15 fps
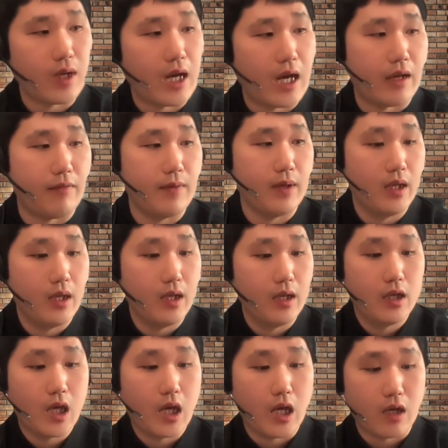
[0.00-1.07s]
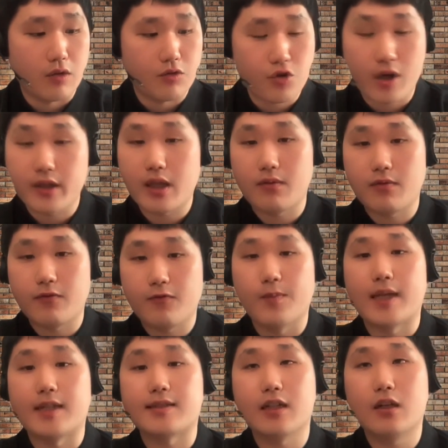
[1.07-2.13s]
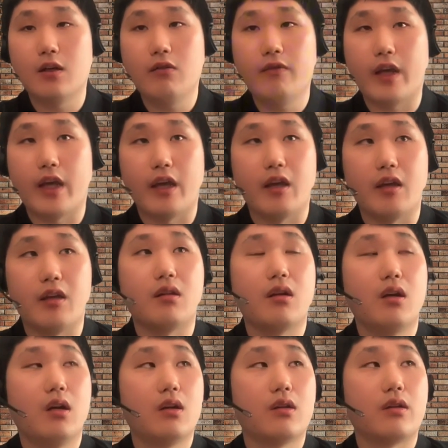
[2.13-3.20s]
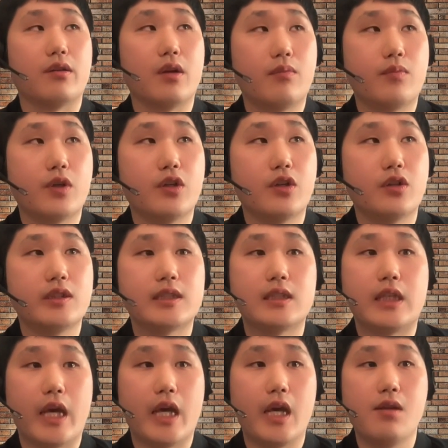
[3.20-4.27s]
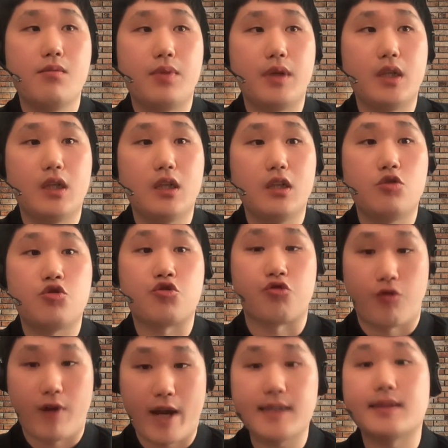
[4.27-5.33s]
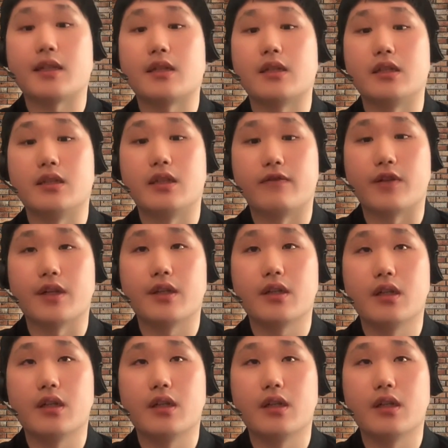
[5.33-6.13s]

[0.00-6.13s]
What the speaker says: I tried that for myself, and the numbers can be drastically different.